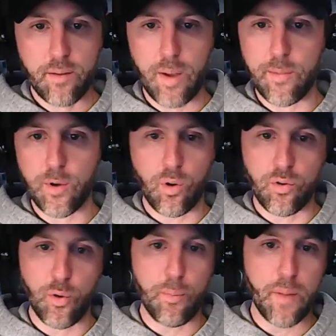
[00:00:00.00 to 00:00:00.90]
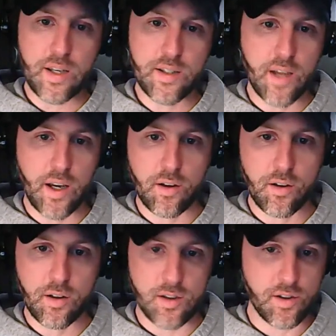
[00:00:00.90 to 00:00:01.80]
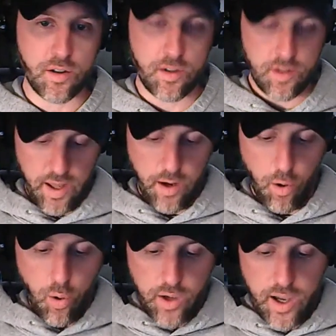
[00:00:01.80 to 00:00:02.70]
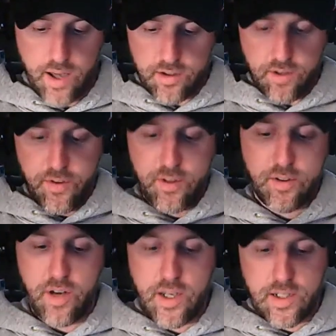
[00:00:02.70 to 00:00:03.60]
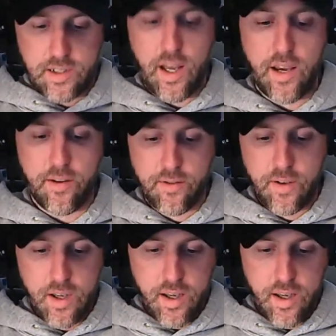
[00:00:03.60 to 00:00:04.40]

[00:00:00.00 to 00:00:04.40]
Maybe you go through a mini cycle, because that whole canister filter is life.